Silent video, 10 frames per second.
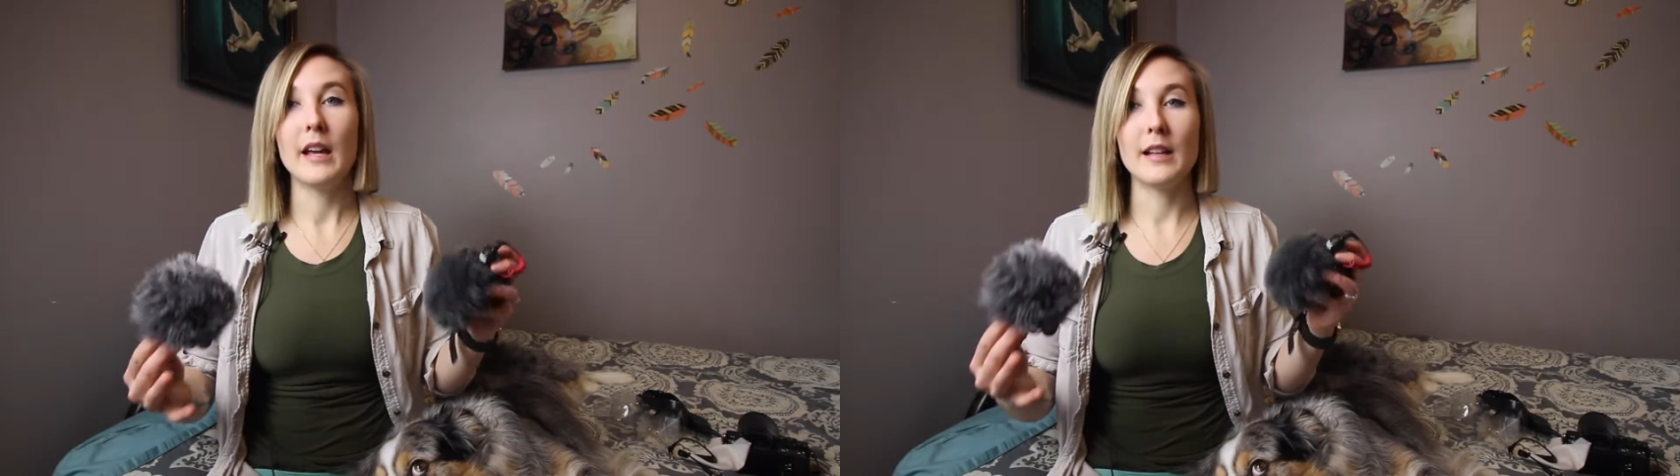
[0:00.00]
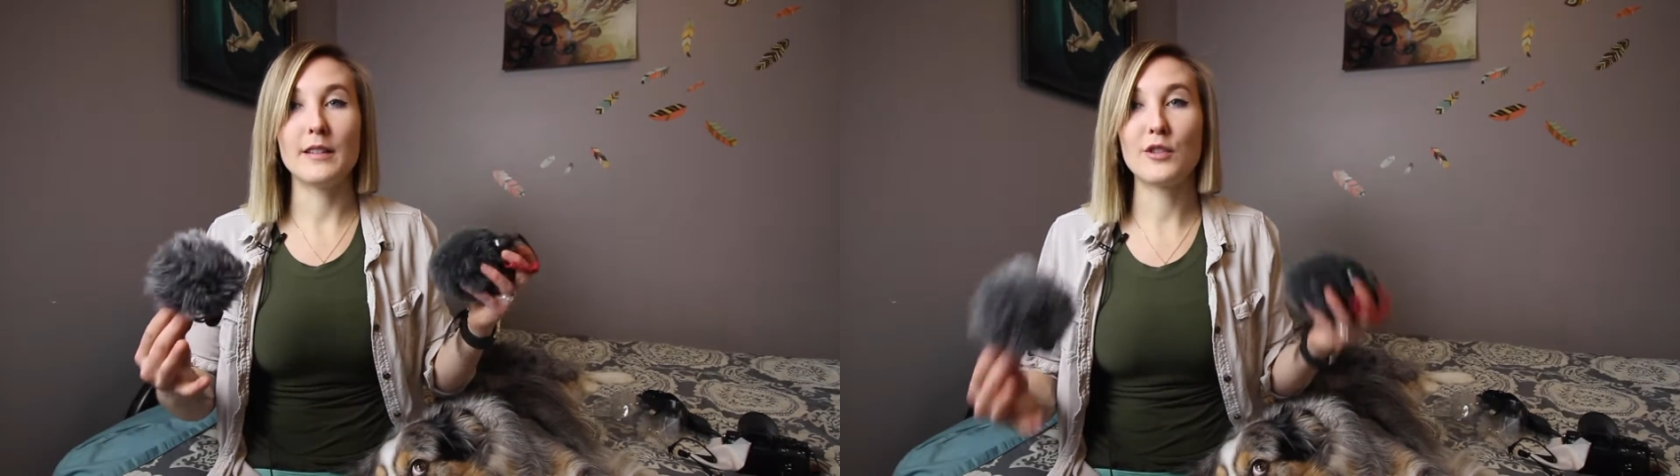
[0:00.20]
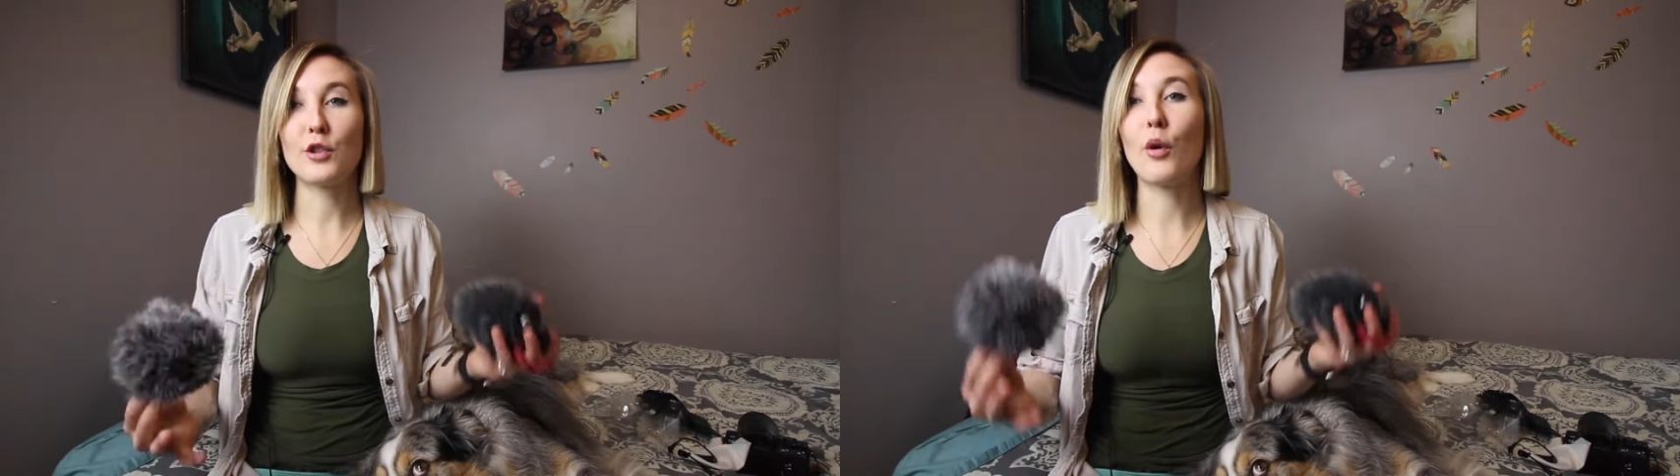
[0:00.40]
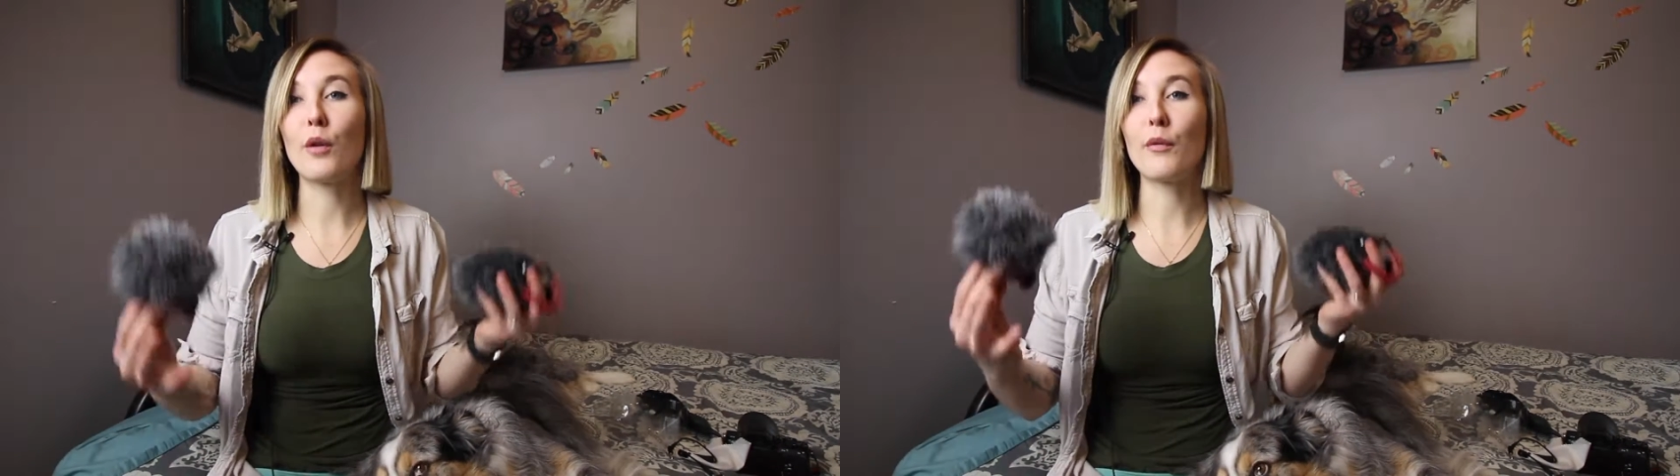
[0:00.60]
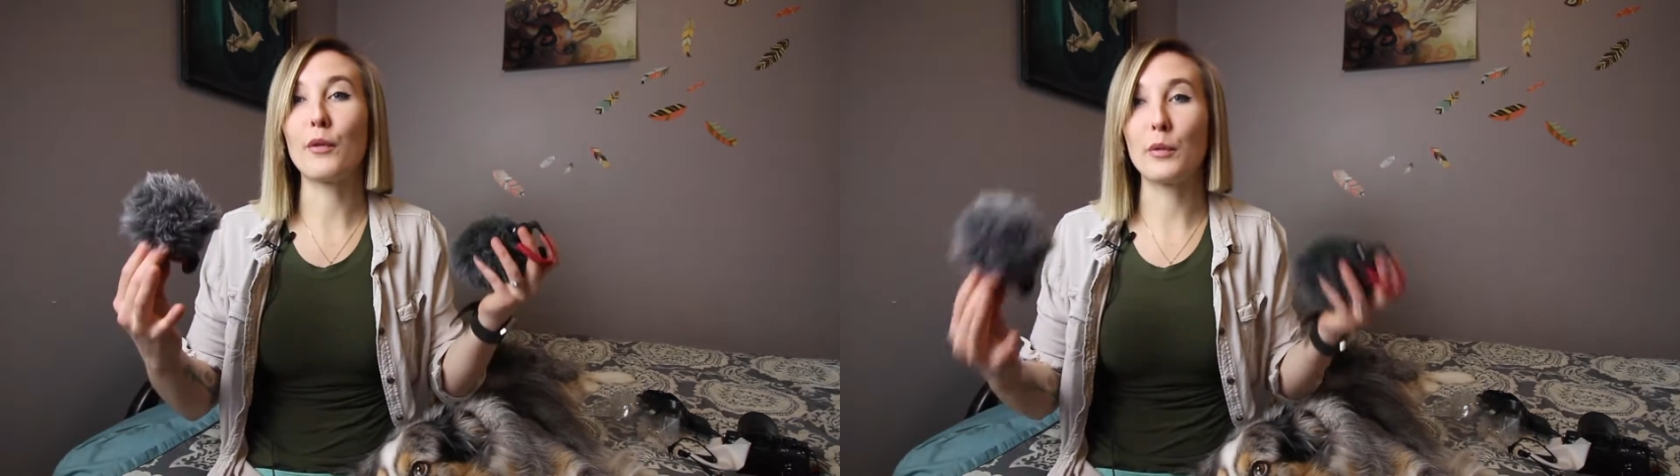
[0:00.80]
It's
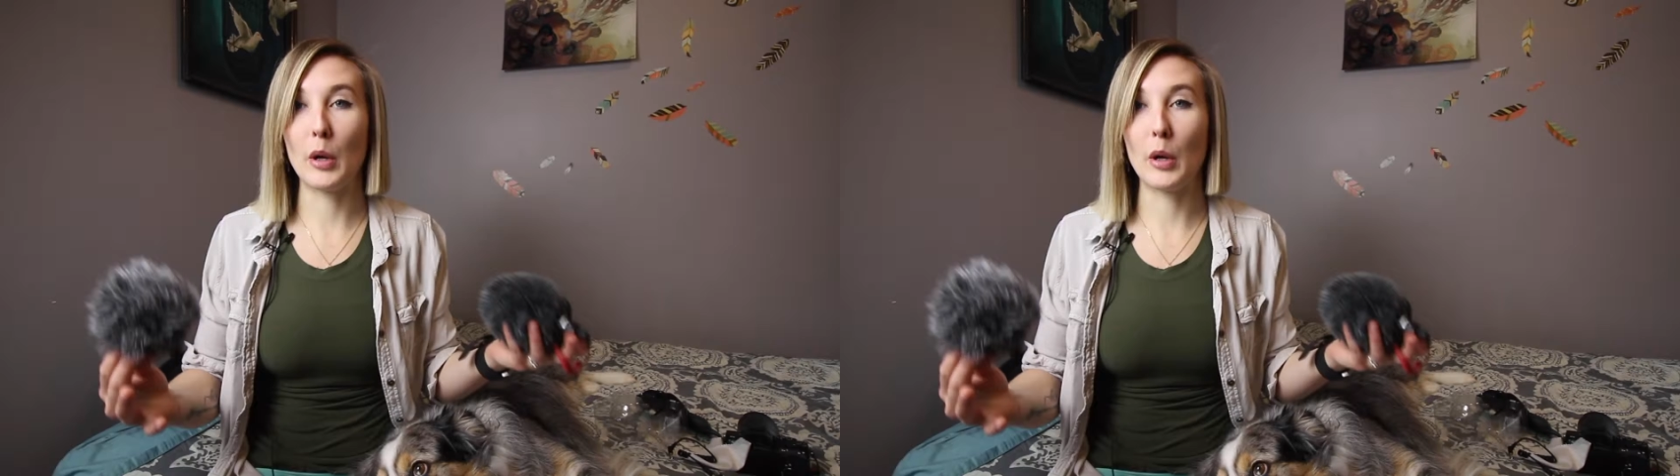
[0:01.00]
short for